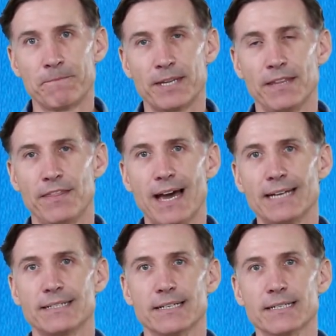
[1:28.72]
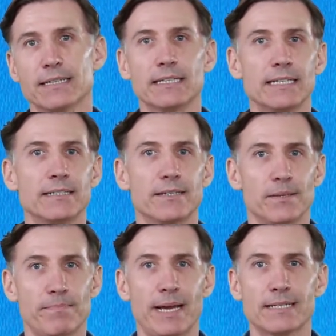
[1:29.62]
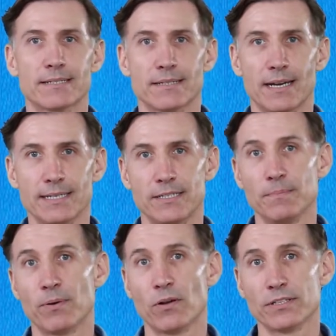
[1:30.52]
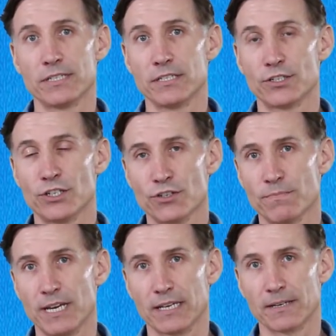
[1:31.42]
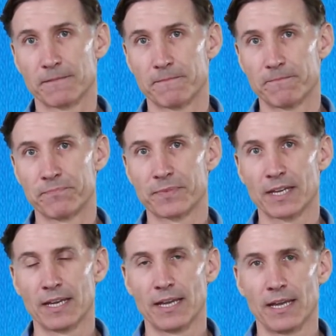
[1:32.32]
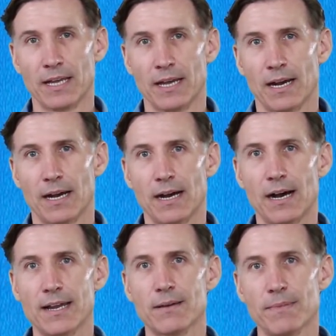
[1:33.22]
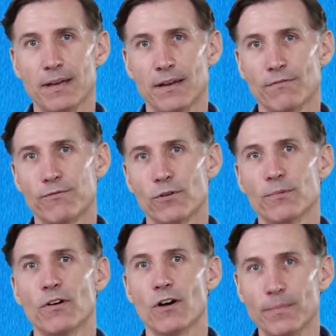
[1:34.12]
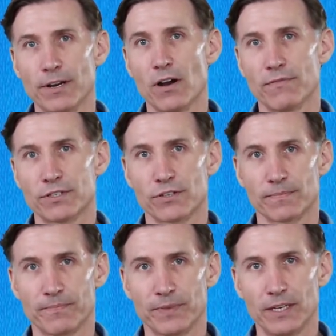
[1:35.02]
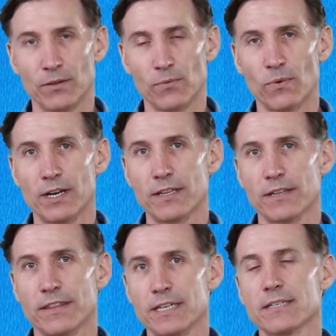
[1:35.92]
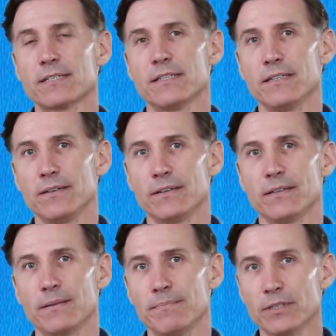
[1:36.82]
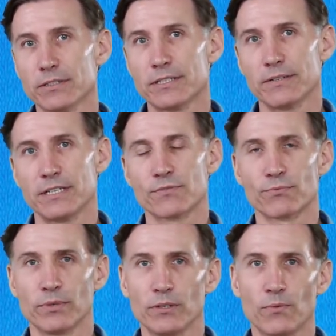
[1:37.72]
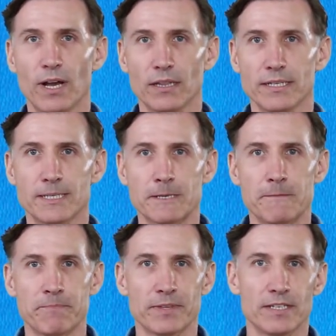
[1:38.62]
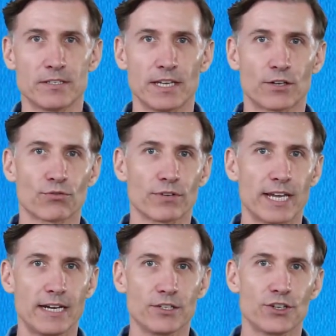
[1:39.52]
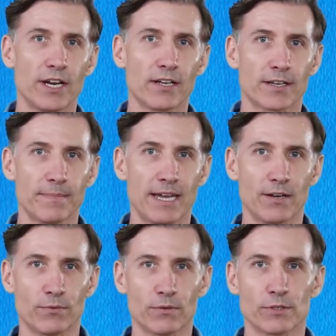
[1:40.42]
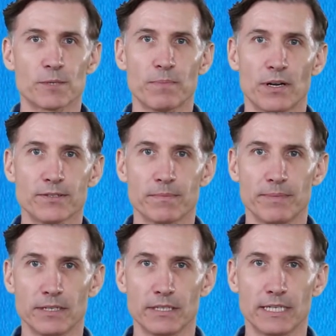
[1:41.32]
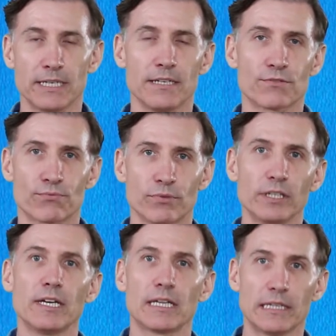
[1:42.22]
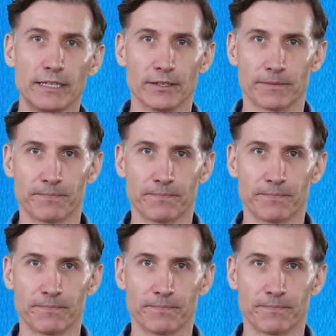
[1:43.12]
and that doesn't lead to the best IT policy decision making. I am a former Army officer, and one of the things that the military does really well is they create a chain of command where responsibility is really clear.